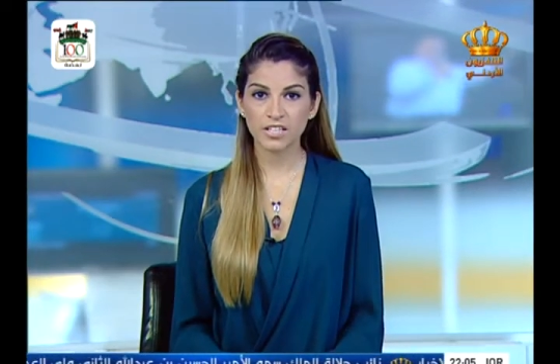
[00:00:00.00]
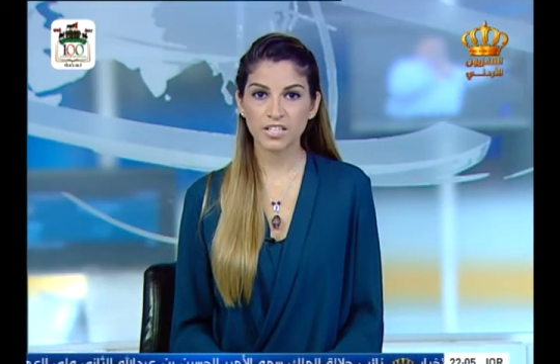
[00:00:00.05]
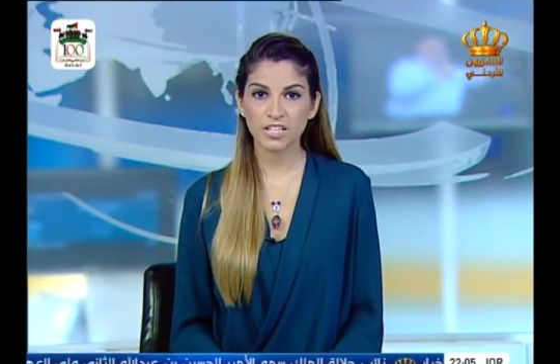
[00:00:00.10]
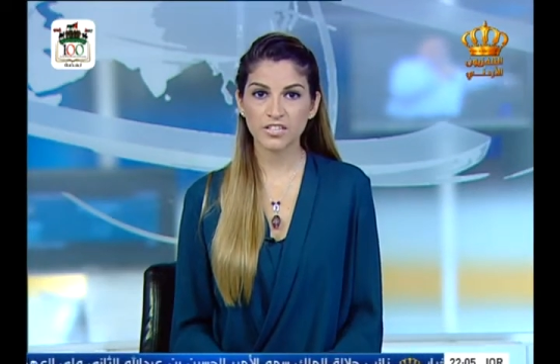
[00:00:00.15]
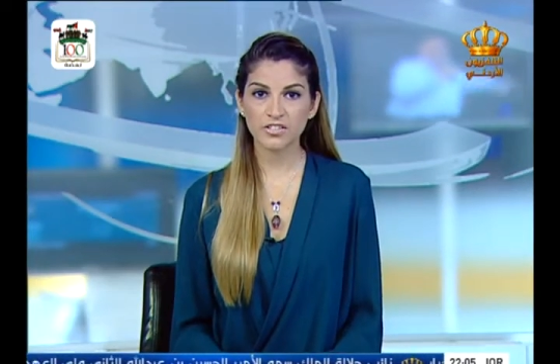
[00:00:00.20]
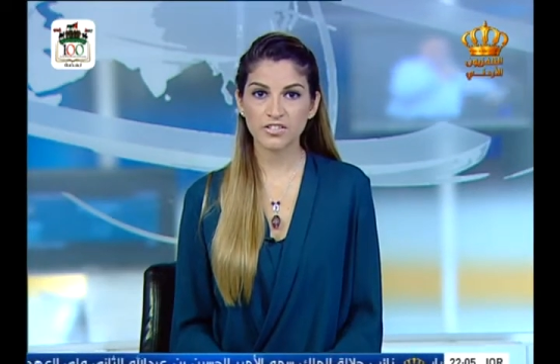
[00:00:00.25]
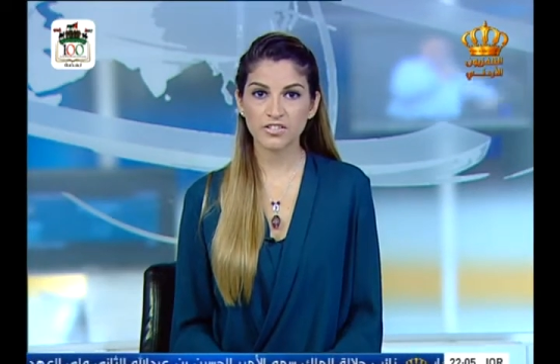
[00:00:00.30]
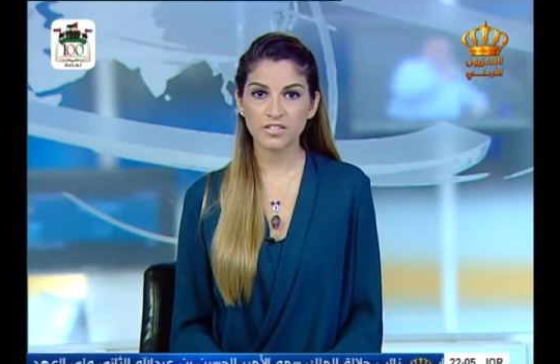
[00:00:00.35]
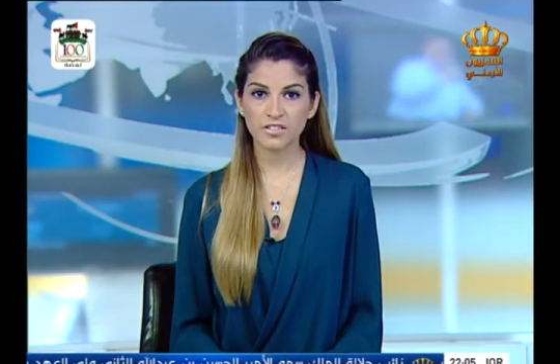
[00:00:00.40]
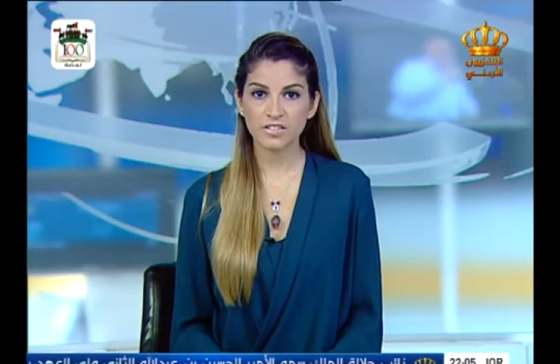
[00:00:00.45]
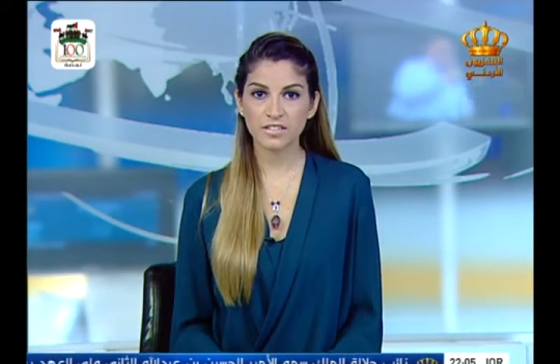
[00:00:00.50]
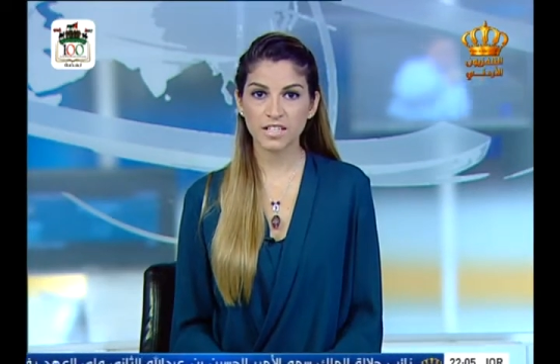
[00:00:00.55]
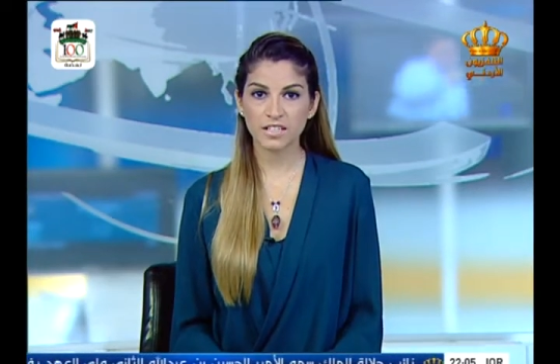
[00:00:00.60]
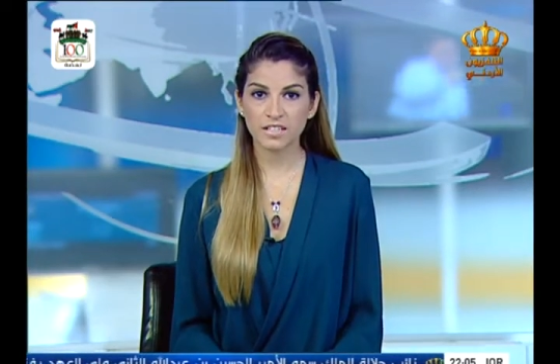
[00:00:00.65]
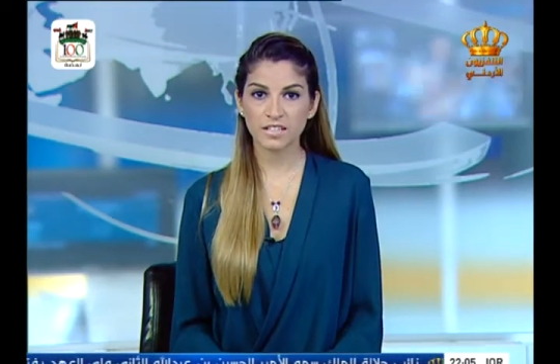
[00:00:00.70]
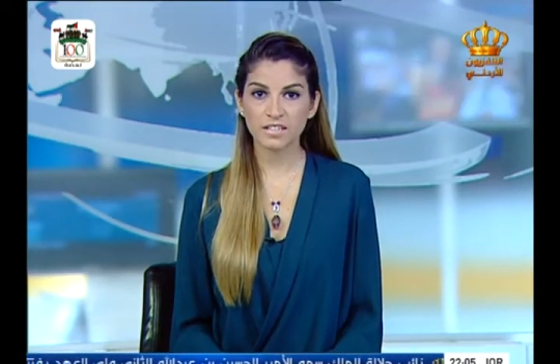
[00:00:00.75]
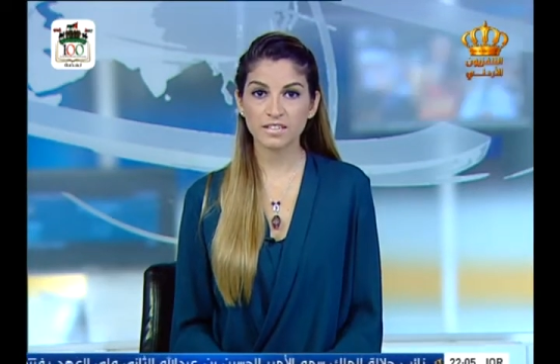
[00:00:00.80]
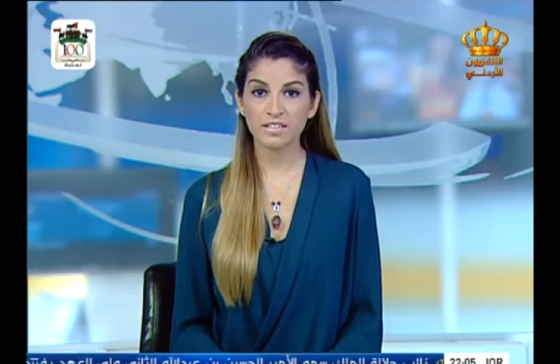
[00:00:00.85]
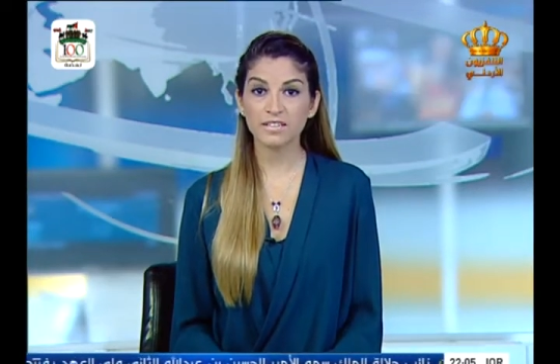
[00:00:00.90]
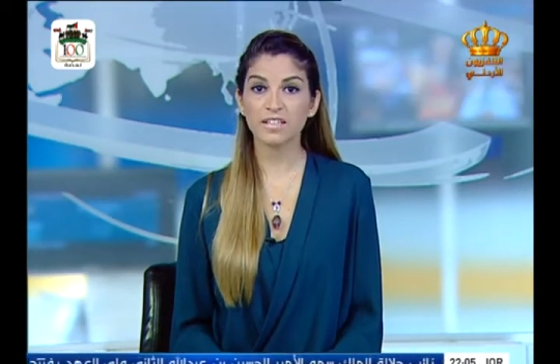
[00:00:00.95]
Nations said
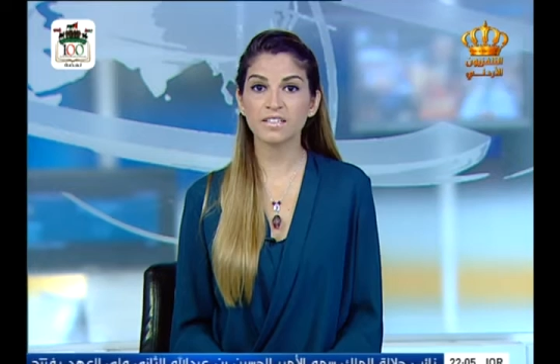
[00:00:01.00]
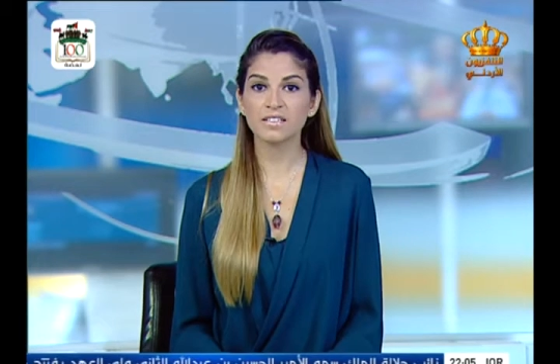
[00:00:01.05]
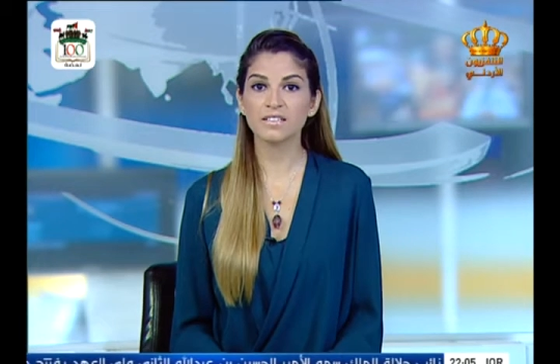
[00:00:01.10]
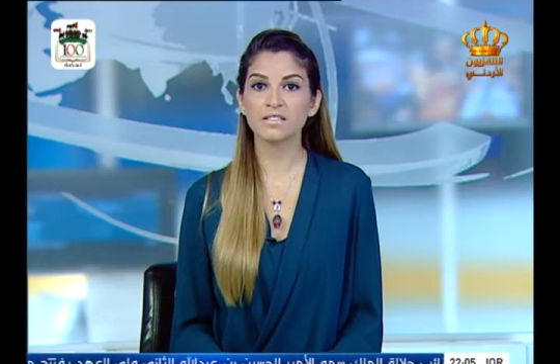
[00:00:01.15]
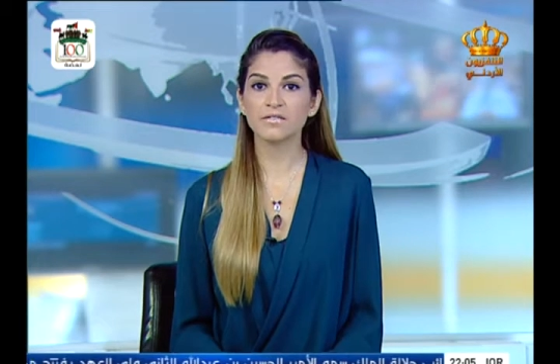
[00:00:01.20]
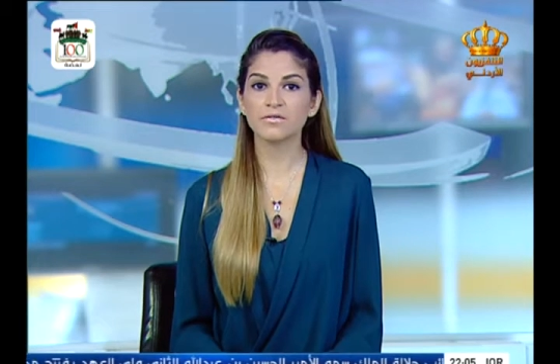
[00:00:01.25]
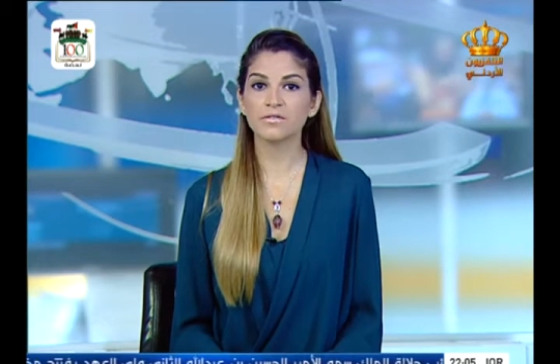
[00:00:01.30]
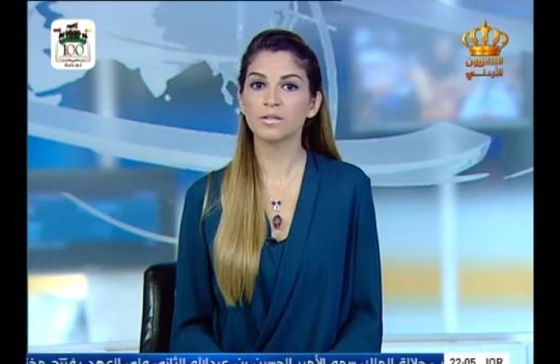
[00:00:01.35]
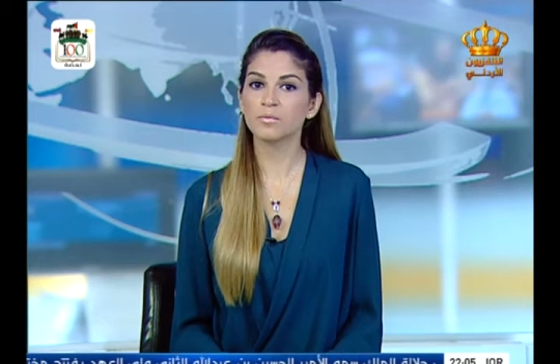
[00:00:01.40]
intensive